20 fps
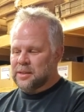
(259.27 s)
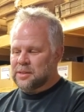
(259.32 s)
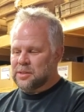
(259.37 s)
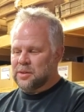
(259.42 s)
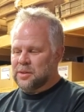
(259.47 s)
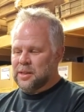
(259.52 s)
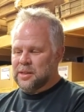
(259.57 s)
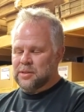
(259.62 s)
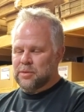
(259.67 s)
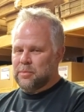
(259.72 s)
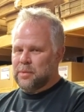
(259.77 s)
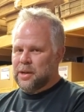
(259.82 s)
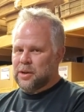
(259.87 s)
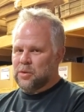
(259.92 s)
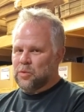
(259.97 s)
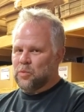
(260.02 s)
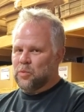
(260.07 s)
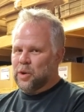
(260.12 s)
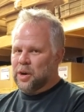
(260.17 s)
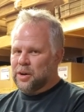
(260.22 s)
So it doesn't
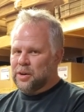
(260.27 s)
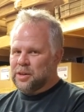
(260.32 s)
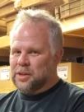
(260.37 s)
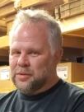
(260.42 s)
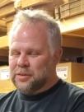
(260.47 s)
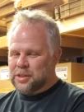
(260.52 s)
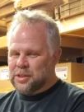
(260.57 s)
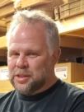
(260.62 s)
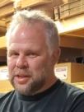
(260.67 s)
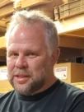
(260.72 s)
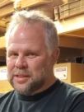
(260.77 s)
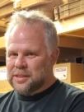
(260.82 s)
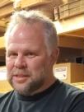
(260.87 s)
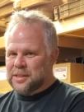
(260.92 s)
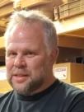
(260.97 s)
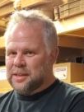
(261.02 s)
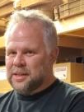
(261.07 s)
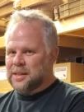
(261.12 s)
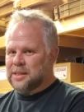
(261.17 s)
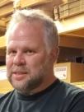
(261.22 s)
matter where you adjust
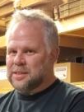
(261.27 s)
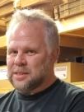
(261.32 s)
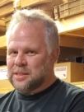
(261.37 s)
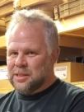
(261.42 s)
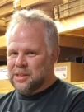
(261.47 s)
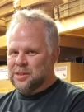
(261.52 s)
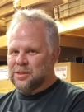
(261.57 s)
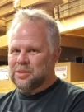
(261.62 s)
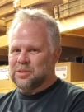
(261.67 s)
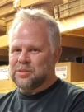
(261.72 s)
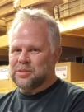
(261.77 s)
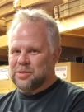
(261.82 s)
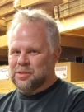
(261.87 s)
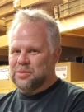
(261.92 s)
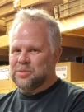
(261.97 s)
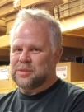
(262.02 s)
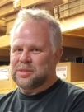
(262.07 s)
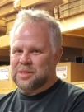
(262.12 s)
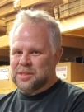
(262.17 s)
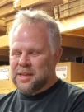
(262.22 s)
it, it's still
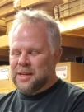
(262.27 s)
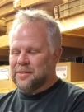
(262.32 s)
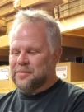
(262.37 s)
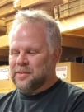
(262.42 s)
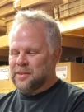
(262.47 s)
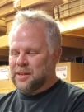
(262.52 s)
too stiff.